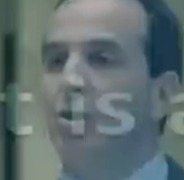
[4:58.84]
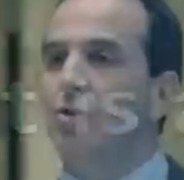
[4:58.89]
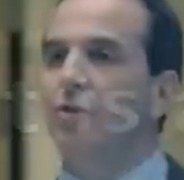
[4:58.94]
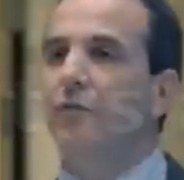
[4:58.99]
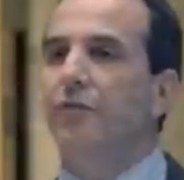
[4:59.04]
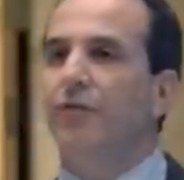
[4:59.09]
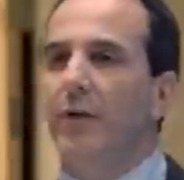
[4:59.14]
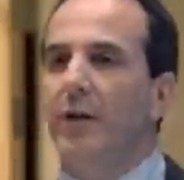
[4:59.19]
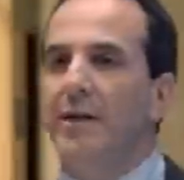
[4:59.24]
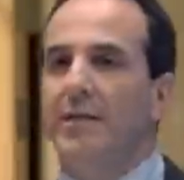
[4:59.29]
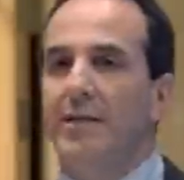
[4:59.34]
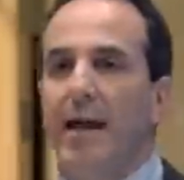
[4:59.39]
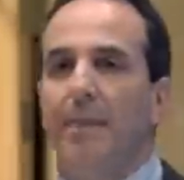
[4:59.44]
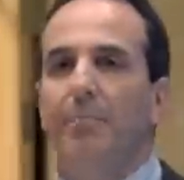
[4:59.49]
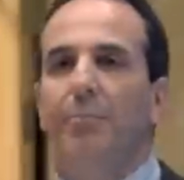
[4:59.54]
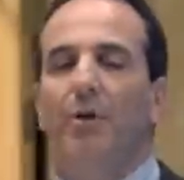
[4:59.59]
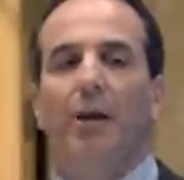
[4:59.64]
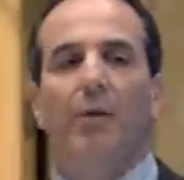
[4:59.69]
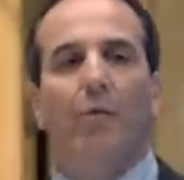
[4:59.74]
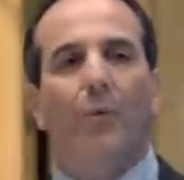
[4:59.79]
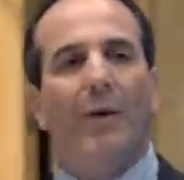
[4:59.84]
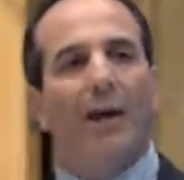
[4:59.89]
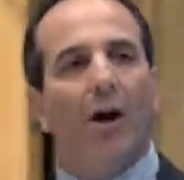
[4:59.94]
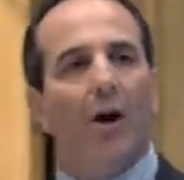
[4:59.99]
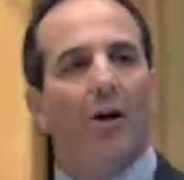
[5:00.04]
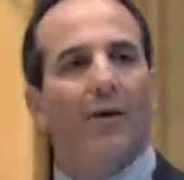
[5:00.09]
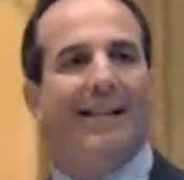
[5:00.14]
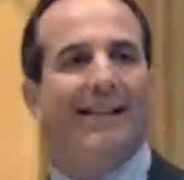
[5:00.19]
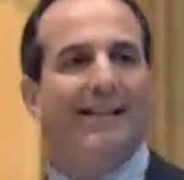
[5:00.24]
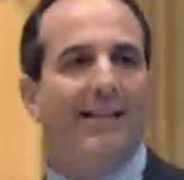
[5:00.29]
So for example, we
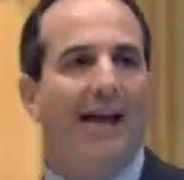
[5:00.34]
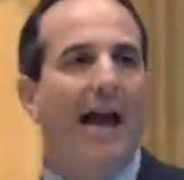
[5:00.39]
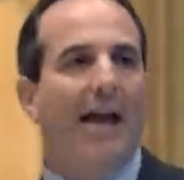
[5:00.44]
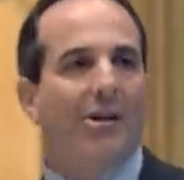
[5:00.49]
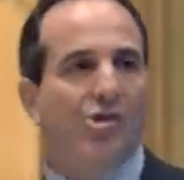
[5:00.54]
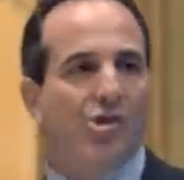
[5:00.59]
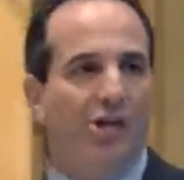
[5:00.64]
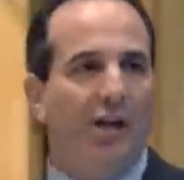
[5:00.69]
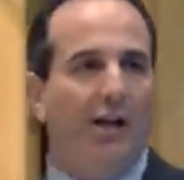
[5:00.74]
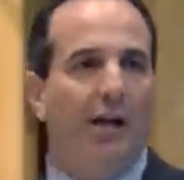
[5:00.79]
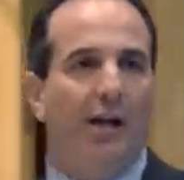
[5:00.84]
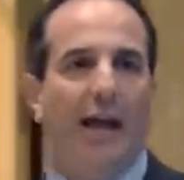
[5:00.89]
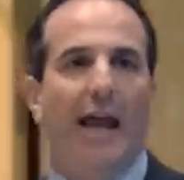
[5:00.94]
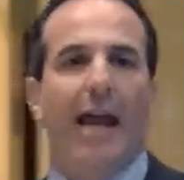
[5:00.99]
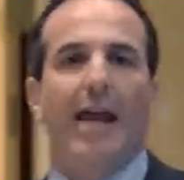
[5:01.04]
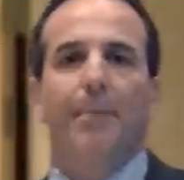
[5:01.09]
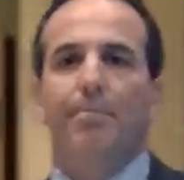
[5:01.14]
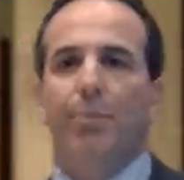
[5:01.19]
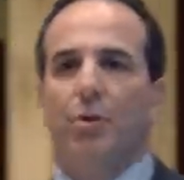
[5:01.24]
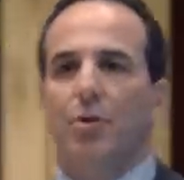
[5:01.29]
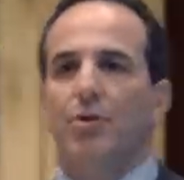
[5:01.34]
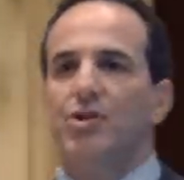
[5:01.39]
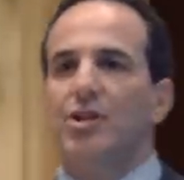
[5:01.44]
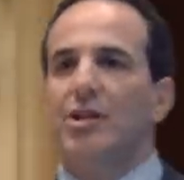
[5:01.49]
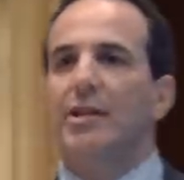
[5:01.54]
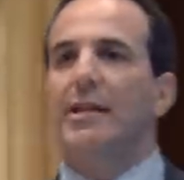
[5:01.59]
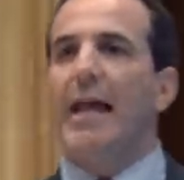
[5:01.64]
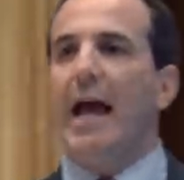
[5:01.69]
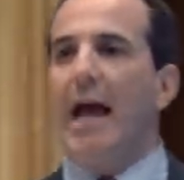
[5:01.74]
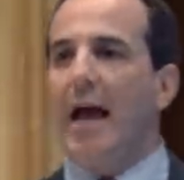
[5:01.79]
are attaching a
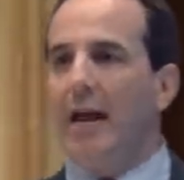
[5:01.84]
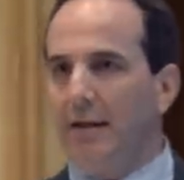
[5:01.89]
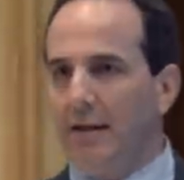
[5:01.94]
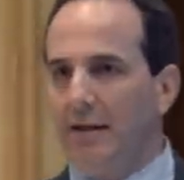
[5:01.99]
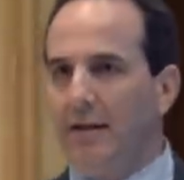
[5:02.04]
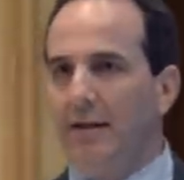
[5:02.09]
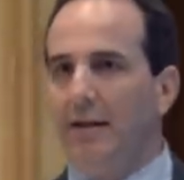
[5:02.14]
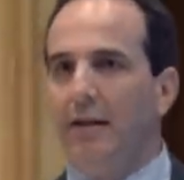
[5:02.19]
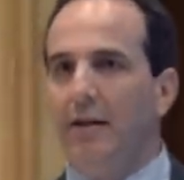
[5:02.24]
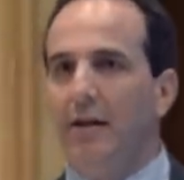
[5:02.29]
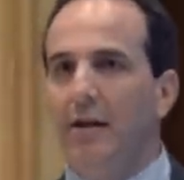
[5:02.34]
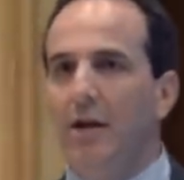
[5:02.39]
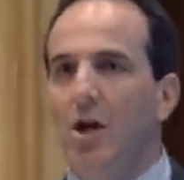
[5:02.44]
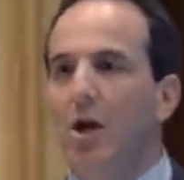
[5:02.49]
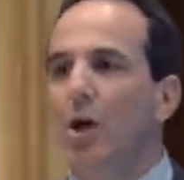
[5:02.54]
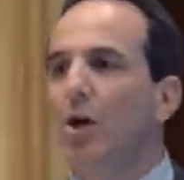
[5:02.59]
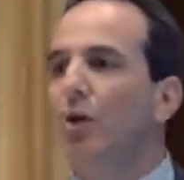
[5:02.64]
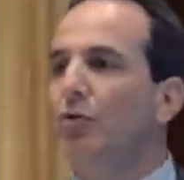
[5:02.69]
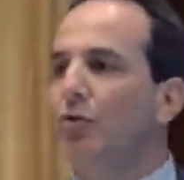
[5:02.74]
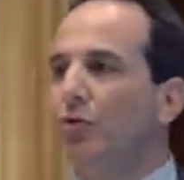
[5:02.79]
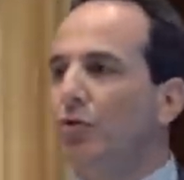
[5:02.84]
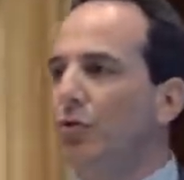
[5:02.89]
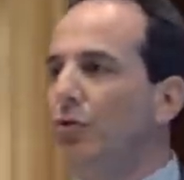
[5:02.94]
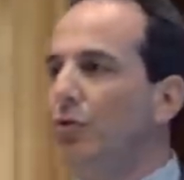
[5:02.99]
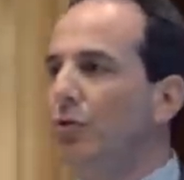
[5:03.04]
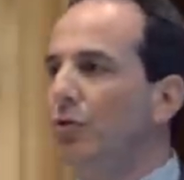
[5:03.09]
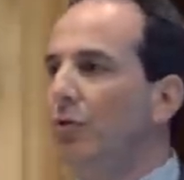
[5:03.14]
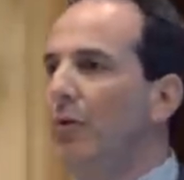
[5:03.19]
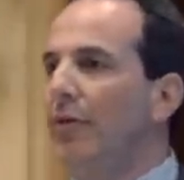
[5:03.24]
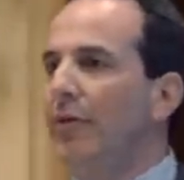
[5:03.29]
personality
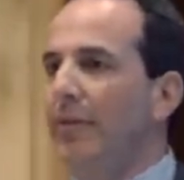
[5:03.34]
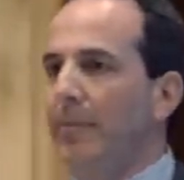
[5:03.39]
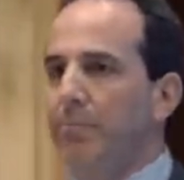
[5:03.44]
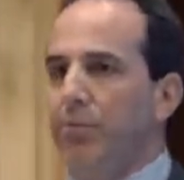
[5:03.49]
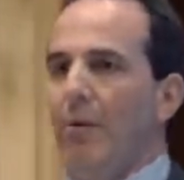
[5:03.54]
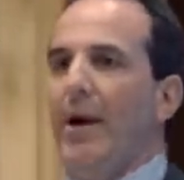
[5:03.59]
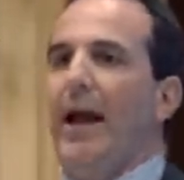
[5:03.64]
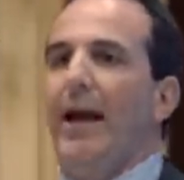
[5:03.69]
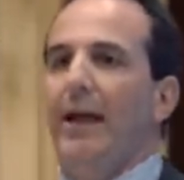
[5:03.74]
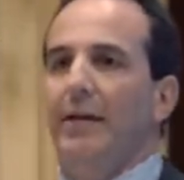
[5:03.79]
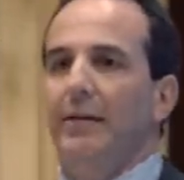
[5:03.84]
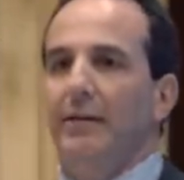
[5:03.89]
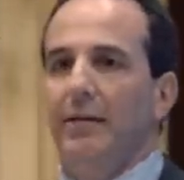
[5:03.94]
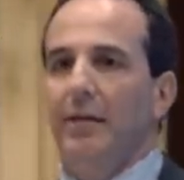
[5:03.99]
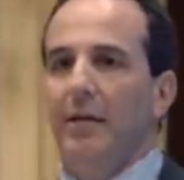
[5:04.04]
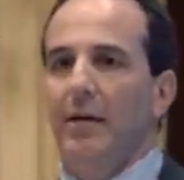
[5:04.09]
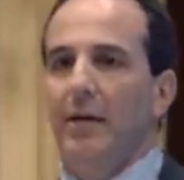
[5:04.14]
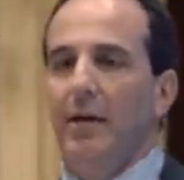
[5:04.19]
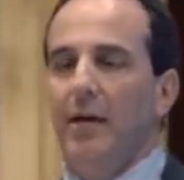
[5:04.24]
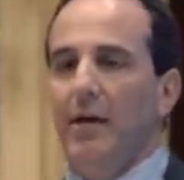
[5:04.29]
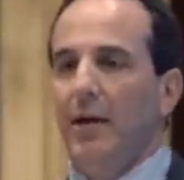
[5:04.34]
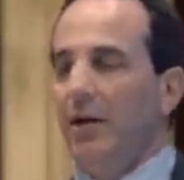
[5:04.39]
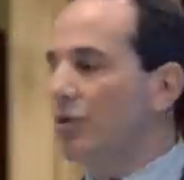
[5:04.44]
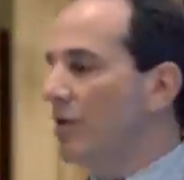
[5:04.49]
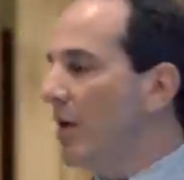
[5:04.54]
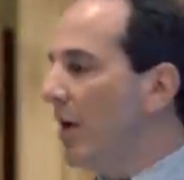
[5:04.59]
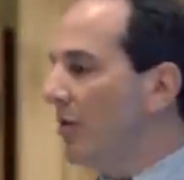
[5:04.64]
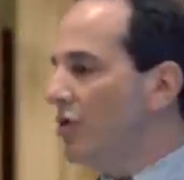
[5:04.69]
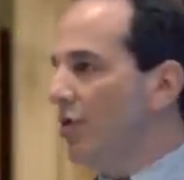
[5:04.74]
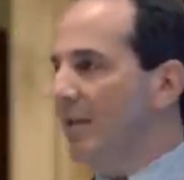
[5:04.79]
to the brand. It's
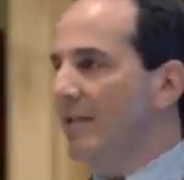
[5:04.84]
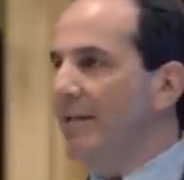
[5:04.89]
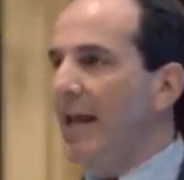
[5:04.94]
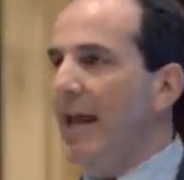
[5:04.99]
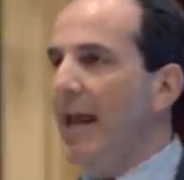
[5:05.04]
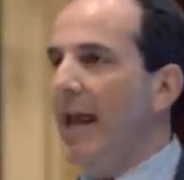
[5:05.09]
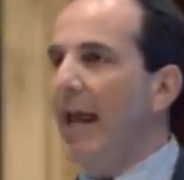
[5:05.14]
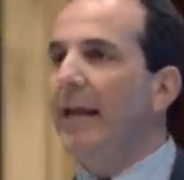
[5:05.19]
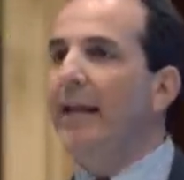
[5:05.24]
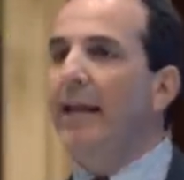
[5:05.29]
not just a